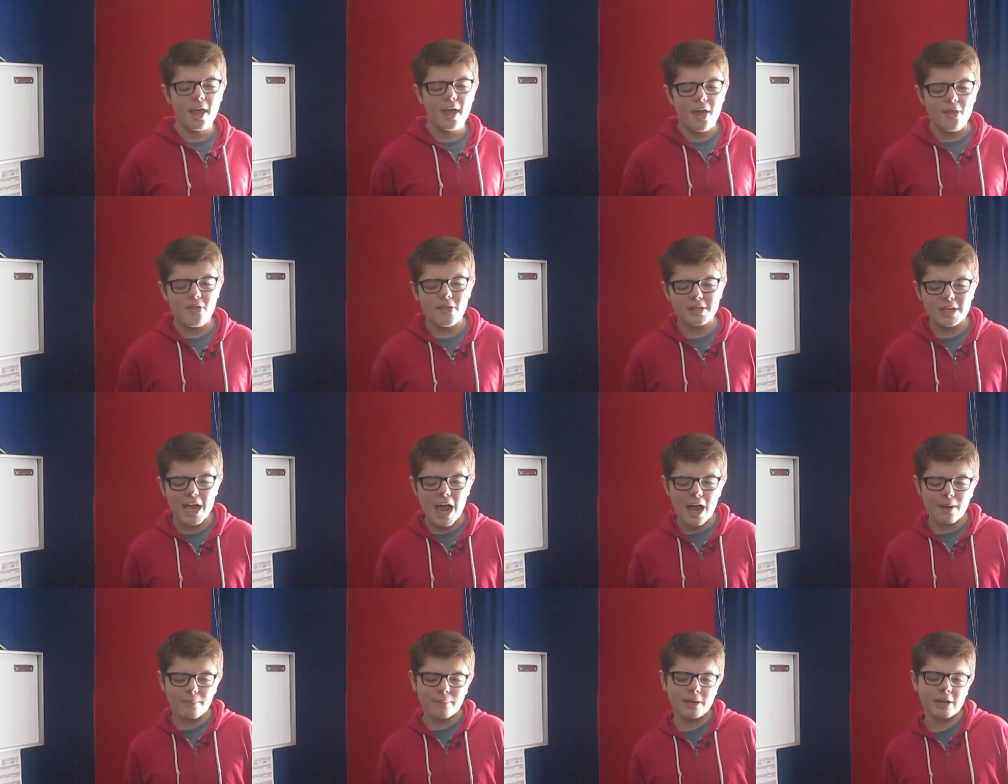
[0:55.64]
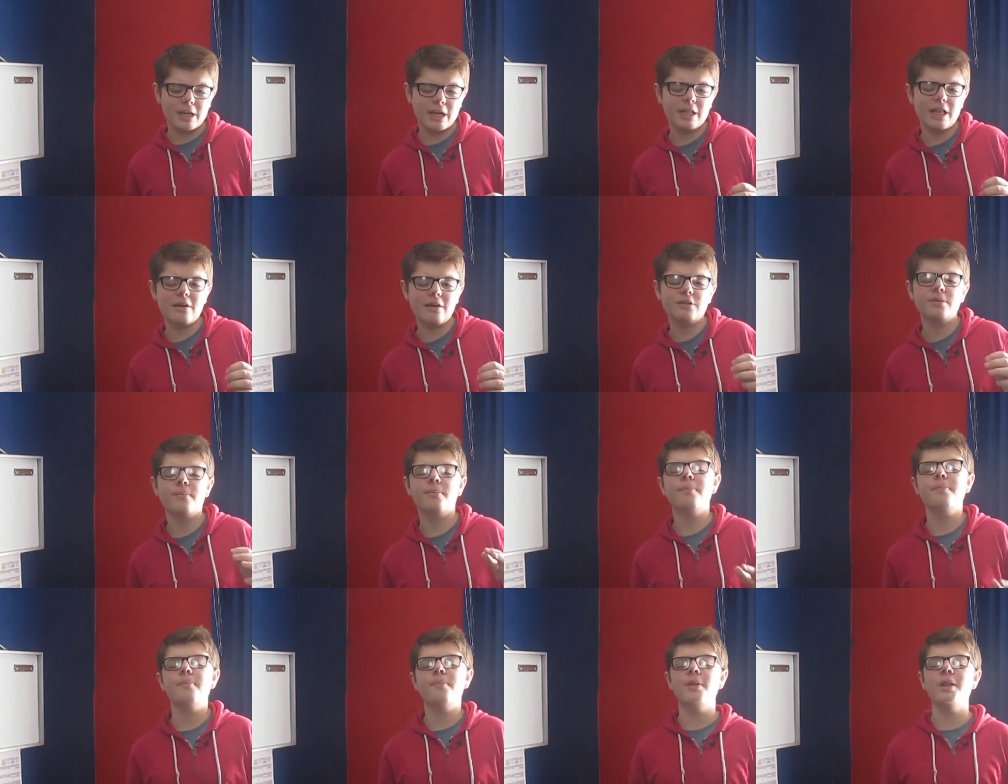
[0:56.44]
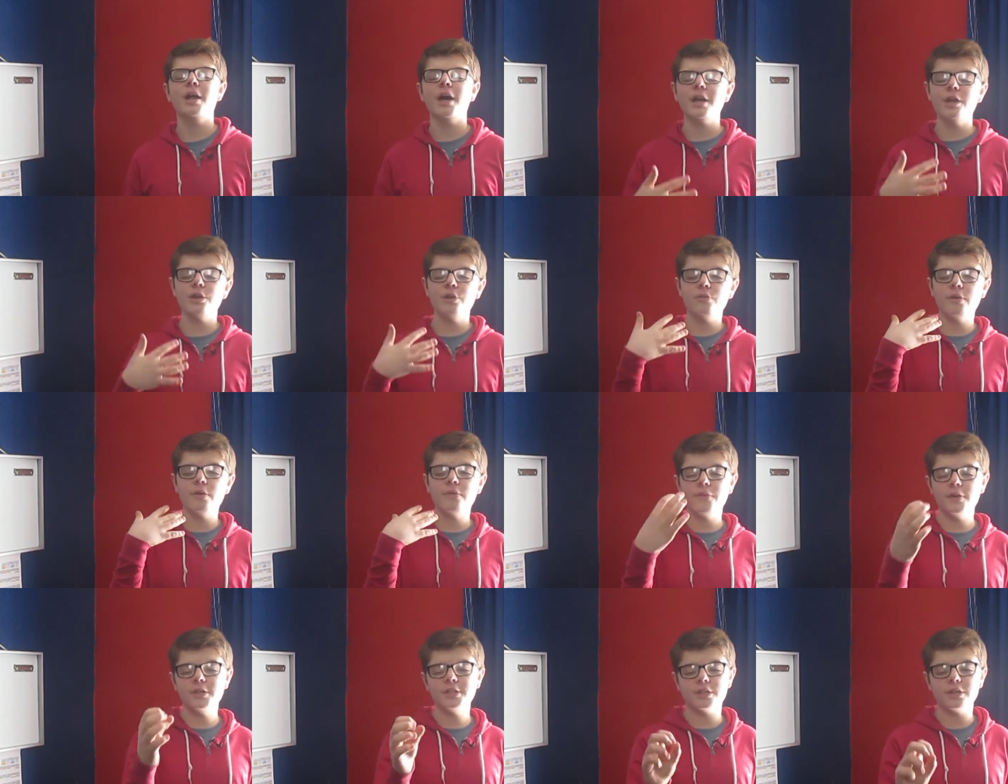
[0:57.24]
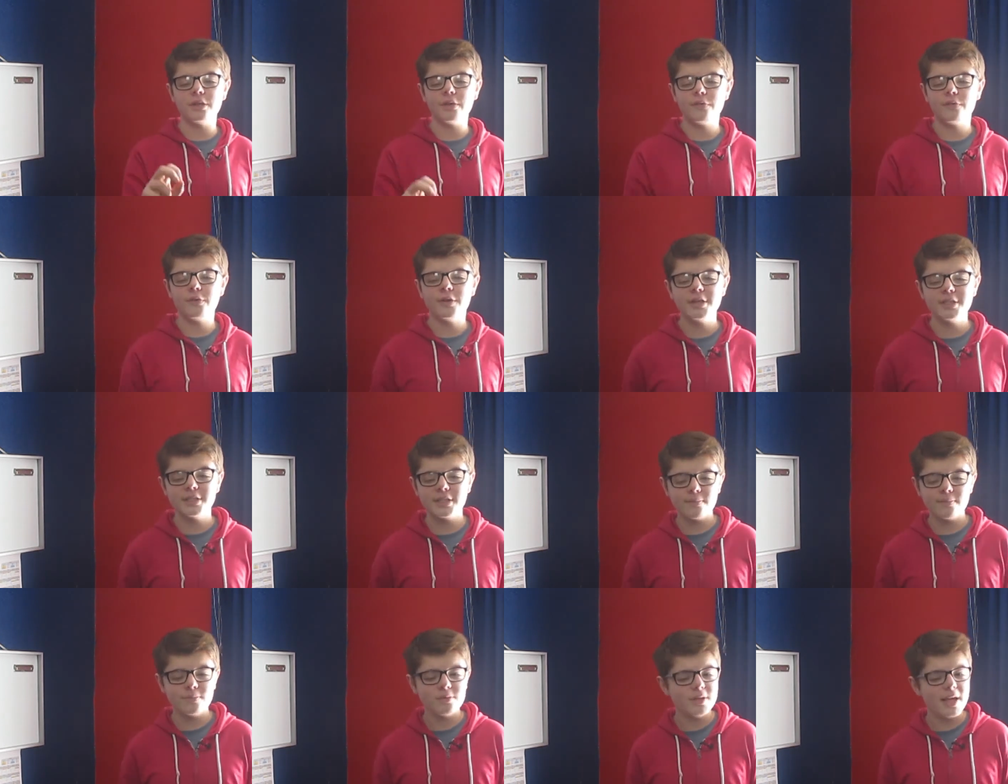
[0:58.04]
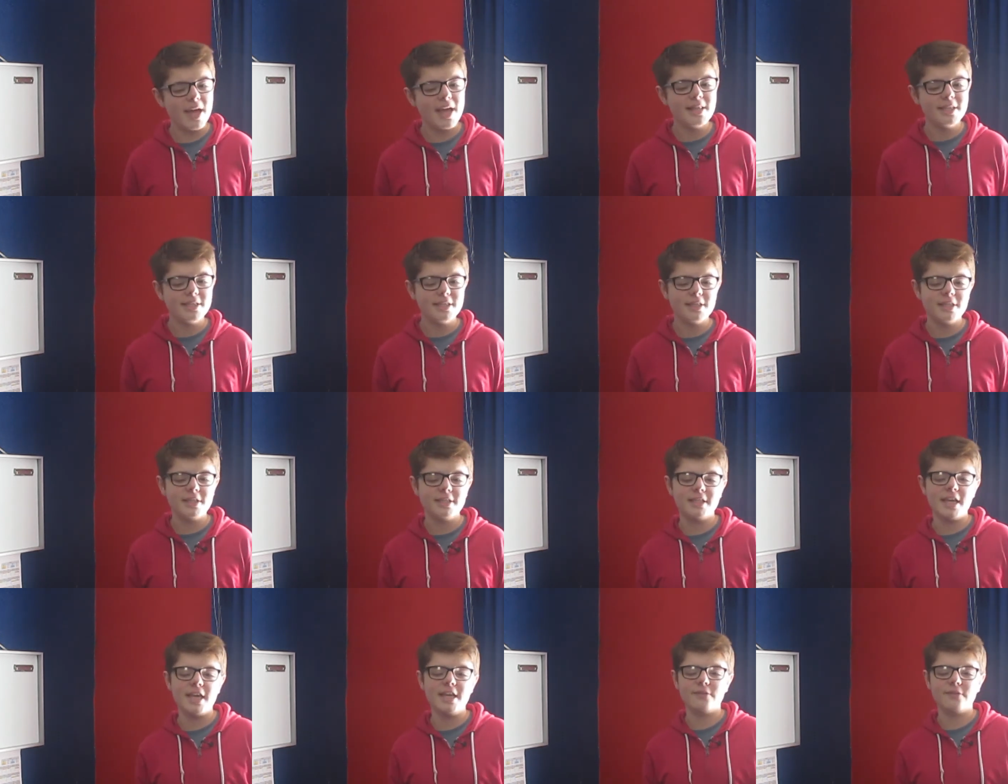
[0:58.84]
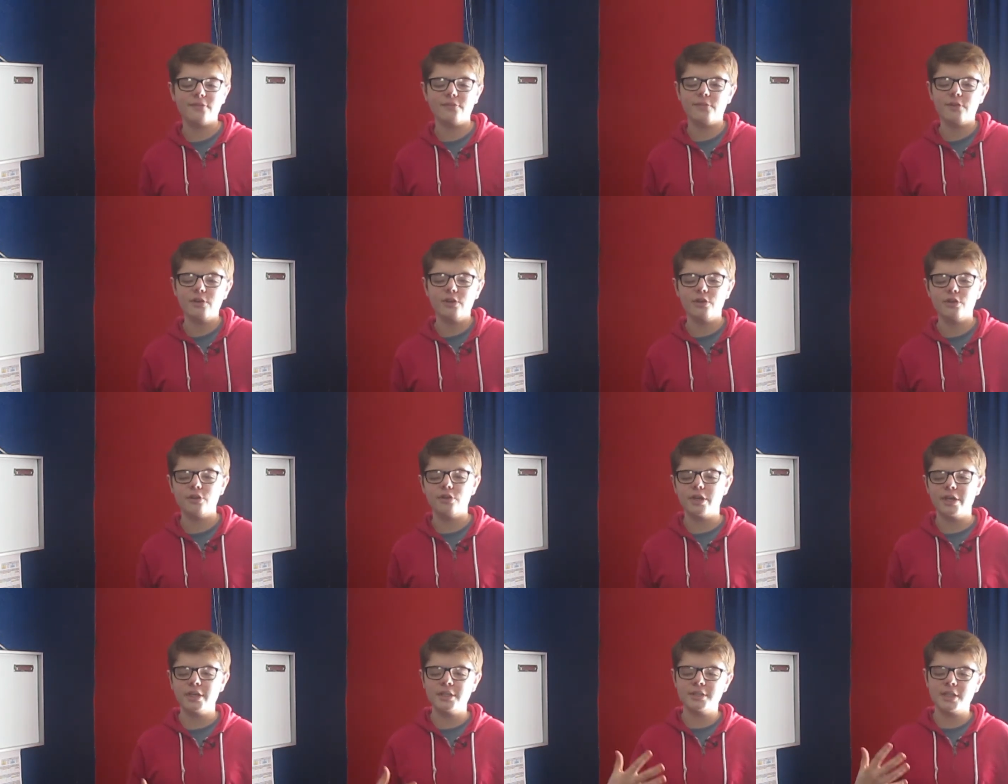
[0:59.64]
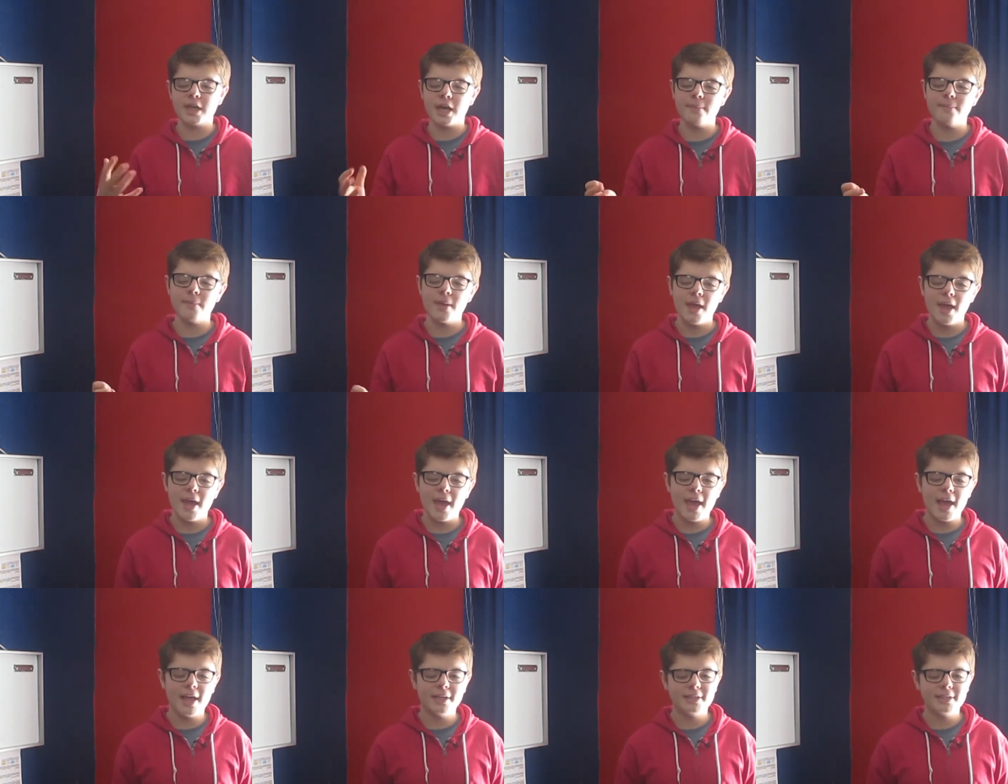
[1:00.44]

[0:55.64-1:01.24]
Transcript: The app can allow you to plan your revision. For example, enter the date for your exam, enter